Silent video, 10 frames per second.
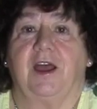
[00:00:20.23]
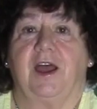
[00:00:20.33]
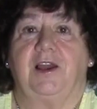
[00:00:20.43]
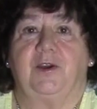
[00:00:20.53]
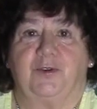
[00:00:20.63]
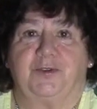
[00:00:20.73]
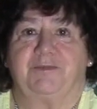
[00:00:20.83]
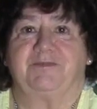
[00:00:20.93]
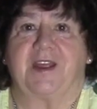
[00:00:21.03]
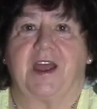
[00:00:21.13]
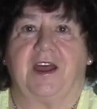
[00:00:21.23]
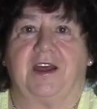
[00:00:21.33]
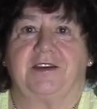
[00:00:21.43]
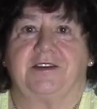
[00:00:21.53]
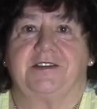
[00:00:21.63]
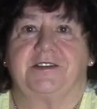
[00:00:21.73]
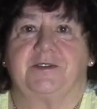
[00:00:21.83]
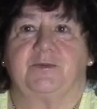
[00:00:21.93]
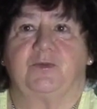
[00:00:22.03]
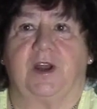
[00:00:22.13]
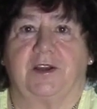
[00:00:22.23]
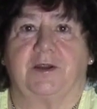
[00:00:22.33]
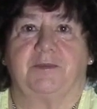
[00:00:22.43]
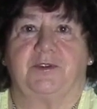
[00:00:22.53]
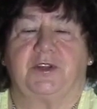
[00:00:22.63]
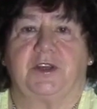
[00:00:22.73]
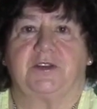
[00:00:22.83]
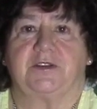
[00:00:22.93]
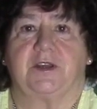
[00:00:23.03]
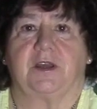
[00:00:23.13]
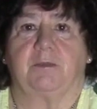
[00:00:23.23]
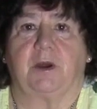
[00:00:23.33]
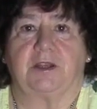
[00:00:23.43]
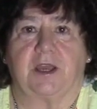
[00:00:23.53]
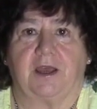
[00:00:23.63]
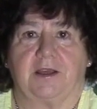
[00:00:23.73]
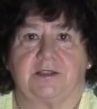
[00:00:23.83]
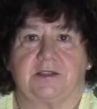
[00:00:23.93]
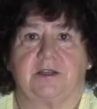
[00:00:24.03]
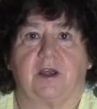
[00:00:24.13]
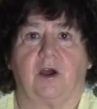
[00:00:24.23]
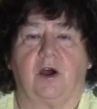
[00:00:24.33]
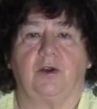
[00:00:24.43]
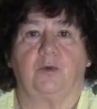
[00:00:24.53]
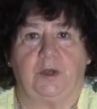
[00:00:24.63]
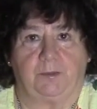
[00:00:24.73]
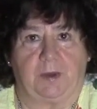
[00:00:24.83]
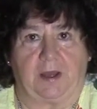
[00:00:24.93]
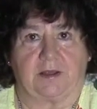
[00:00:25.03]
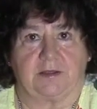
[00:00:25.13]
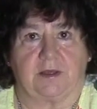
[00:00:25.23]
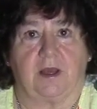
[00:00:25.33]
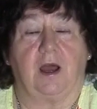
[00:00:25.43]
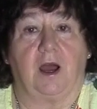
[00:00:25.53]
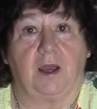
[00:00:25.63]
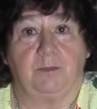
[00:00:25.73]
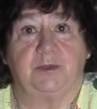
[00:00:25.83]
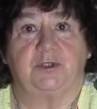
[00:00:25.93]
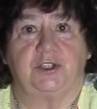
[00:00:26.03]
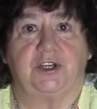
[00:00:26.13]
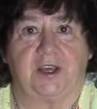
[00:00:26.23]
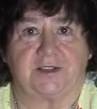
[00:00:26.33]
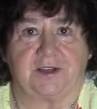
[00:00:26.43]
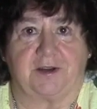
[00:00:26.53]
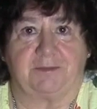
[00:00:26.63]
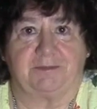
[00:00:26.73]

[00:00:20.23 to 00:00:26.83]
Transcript: Hello and welcome to this podcast on wheat packs. I'm Patricia Hesnan.